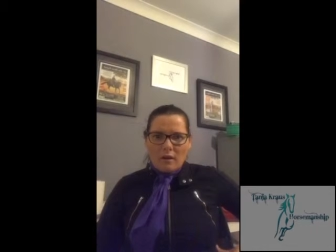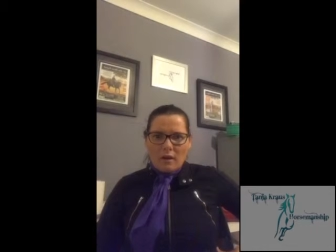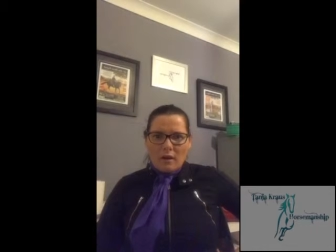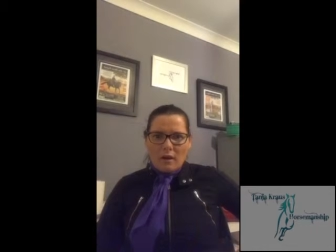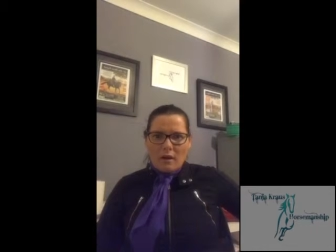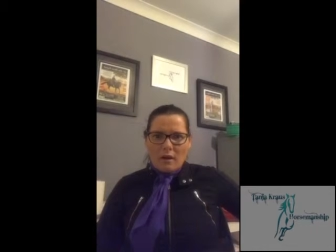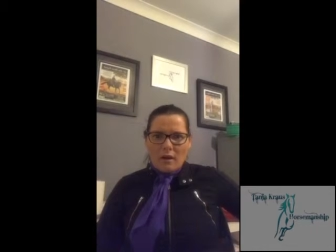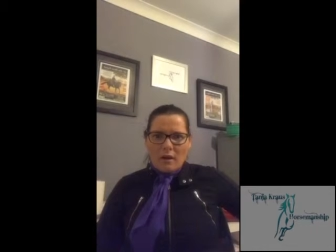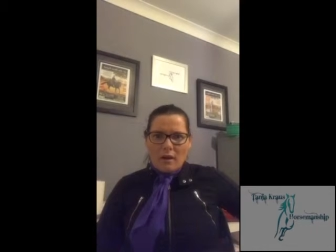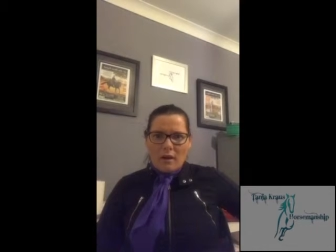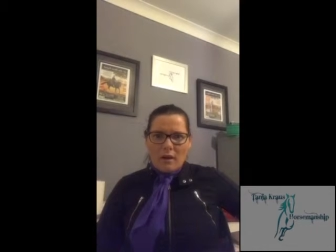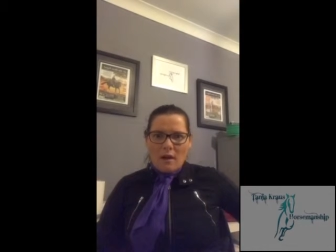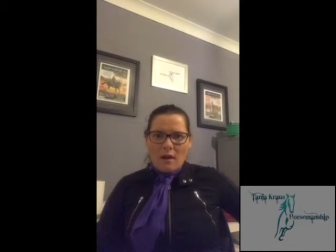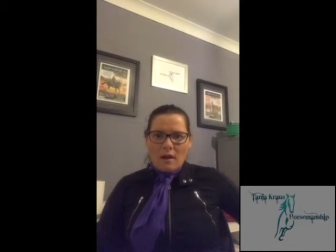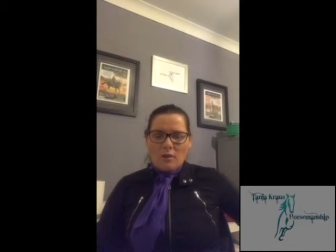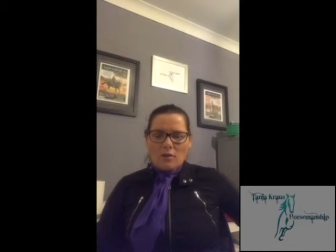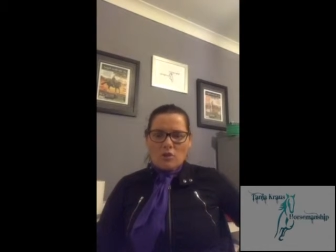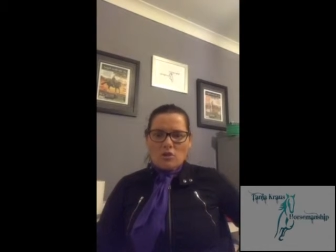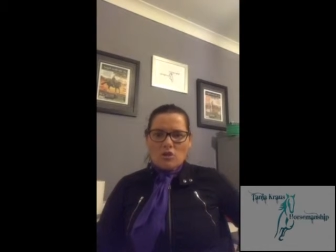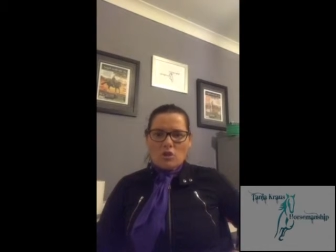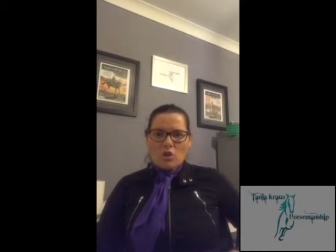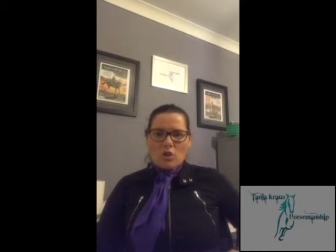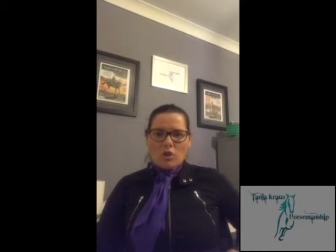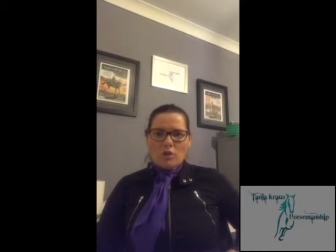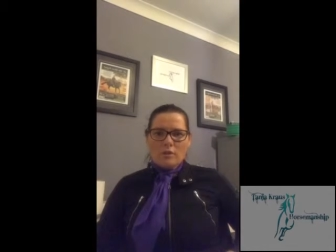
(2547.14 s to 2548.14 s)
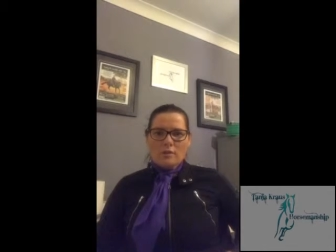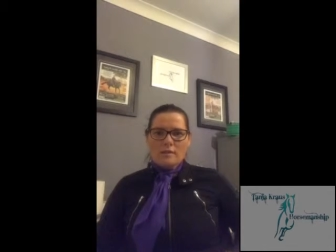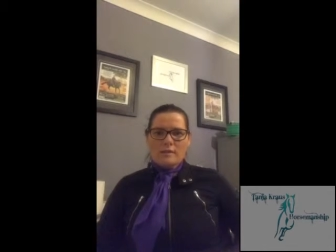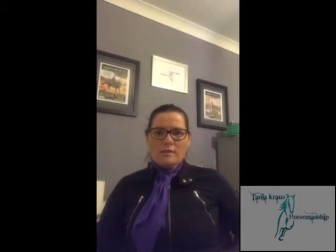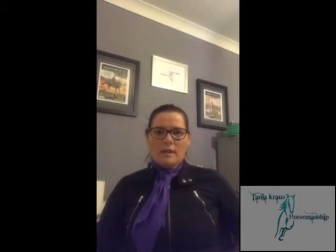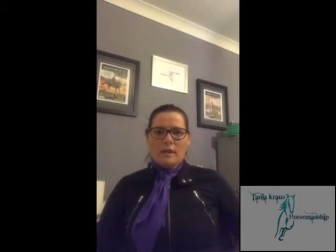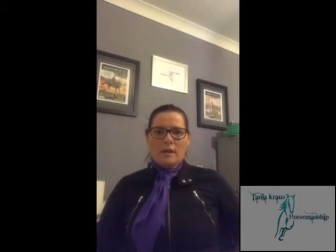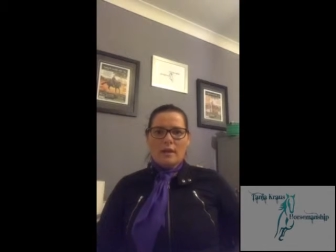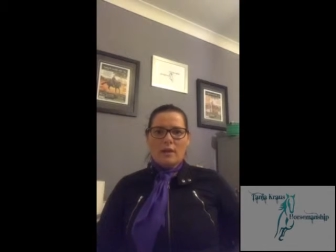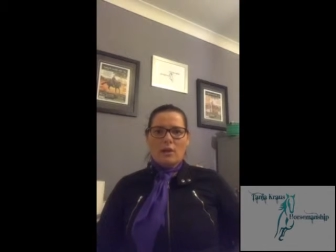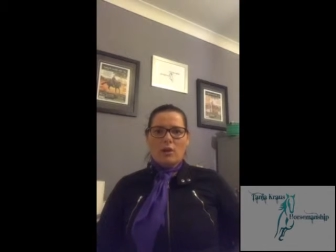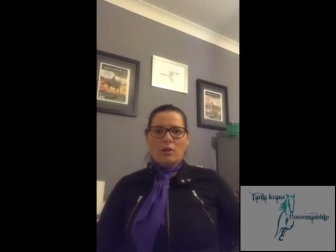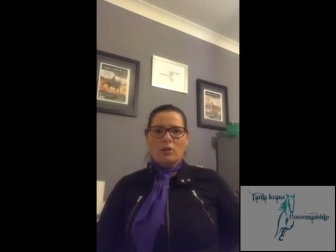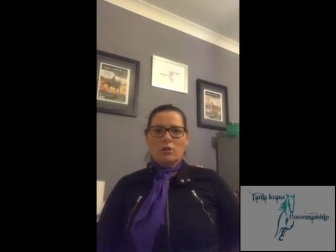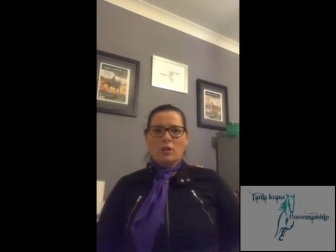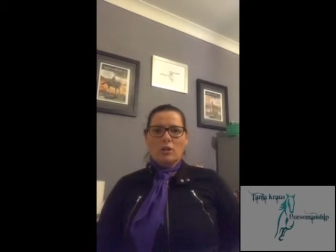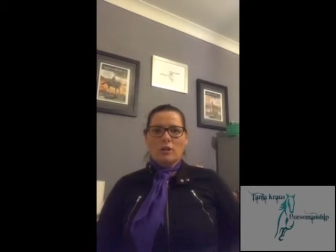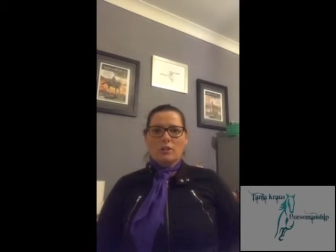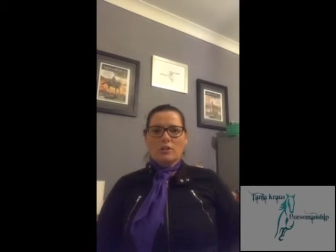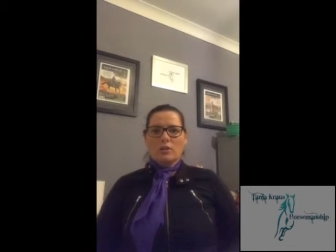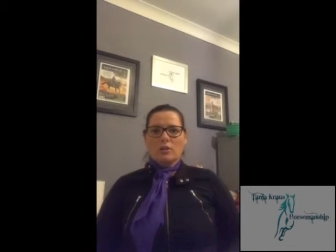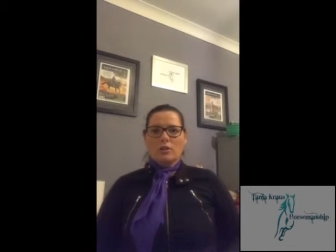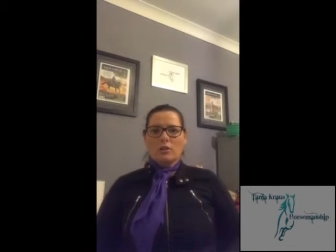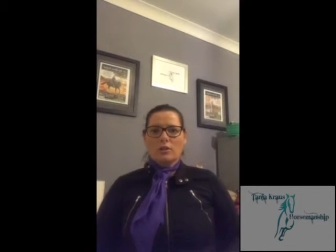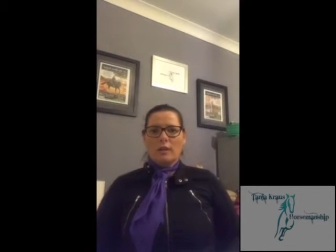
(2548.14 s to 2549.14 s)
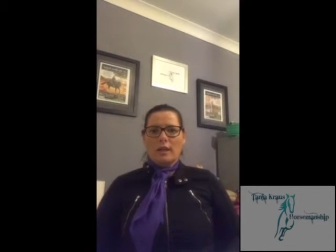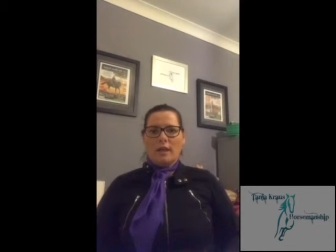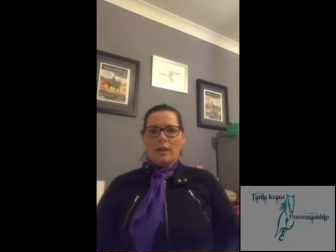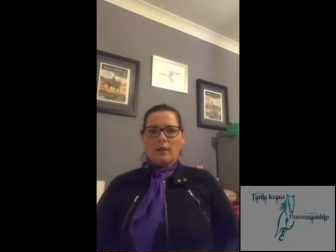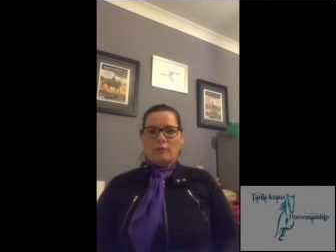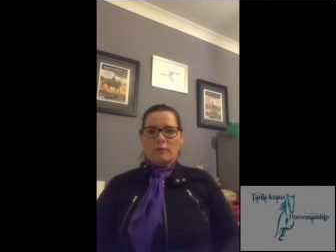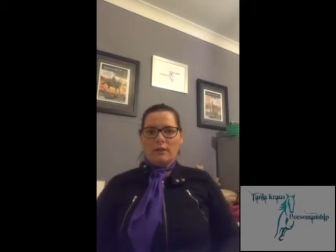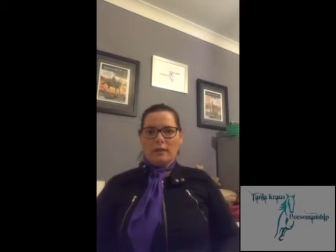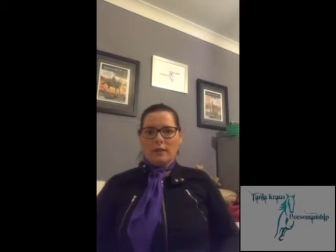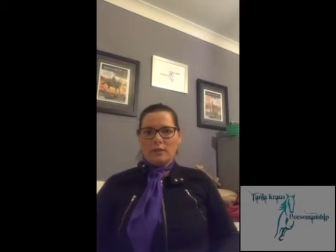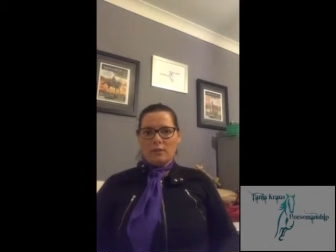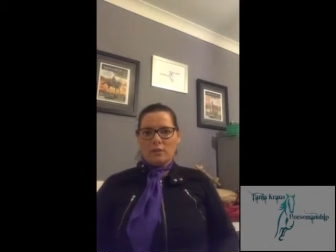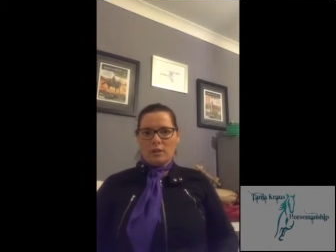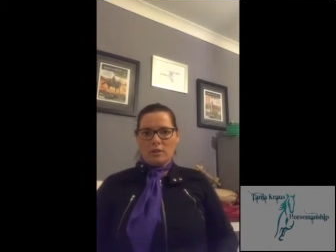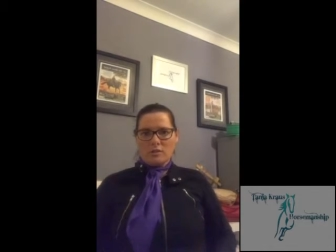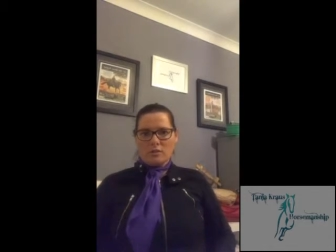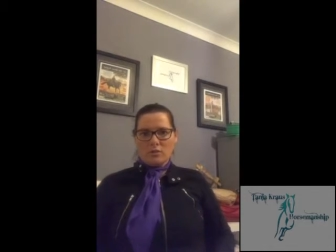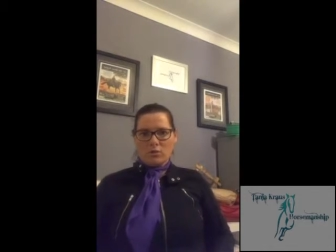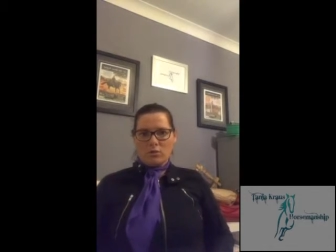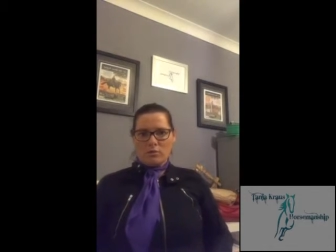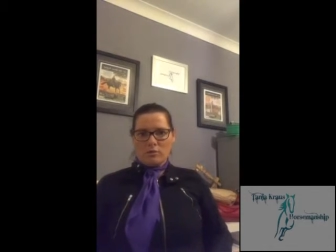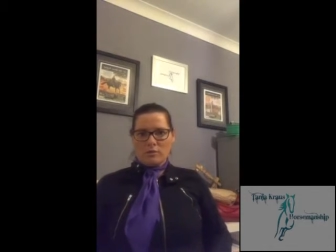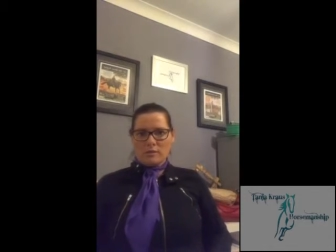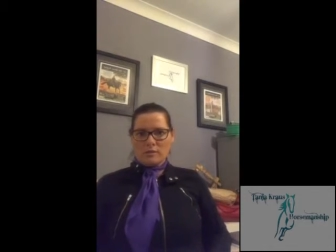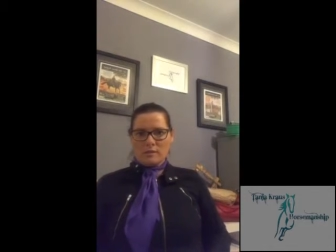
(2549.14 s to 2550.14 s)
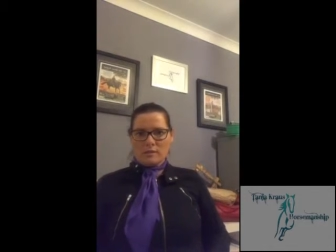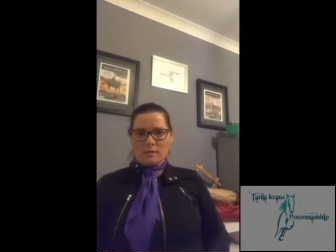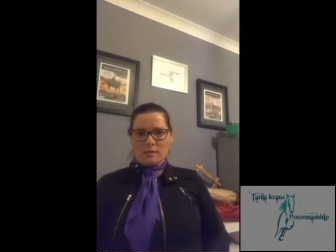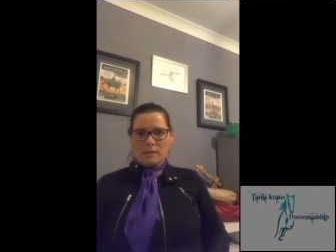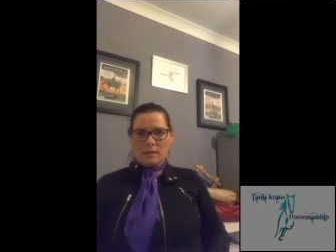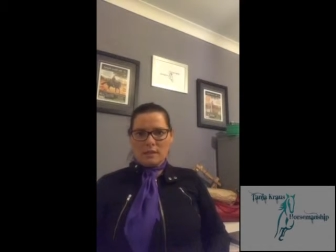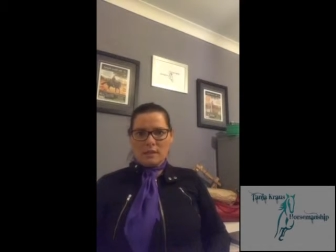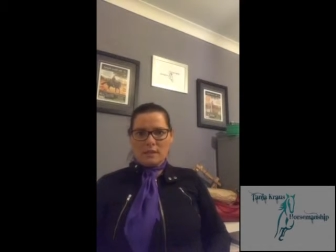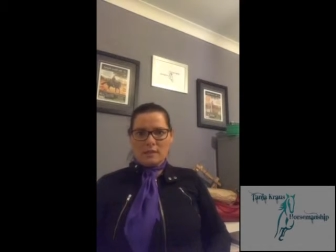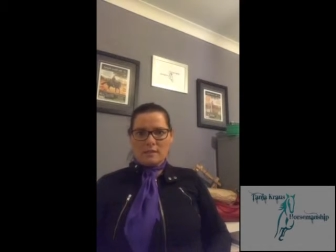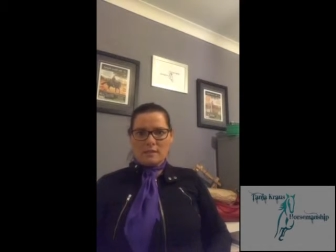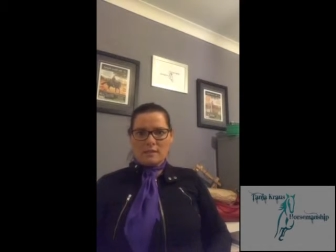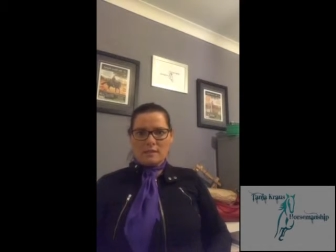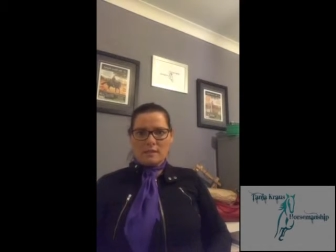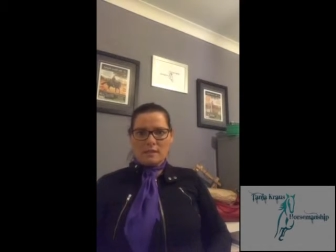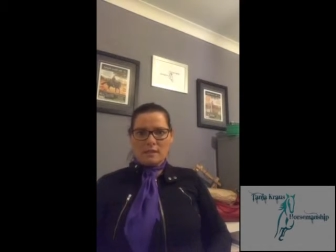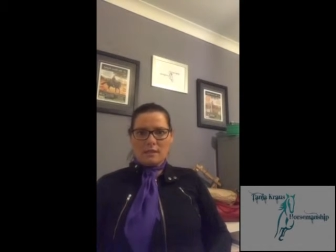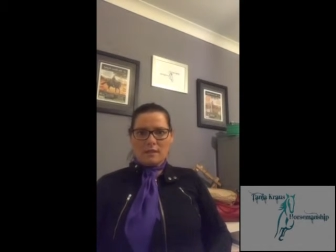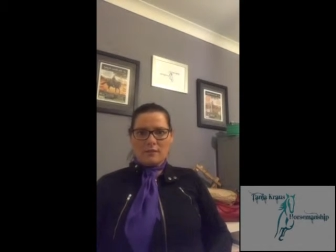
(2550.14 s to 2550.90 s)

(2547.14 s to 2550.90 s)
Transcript: Donna's saying, I'd like to learn how to recognize the horse's needs.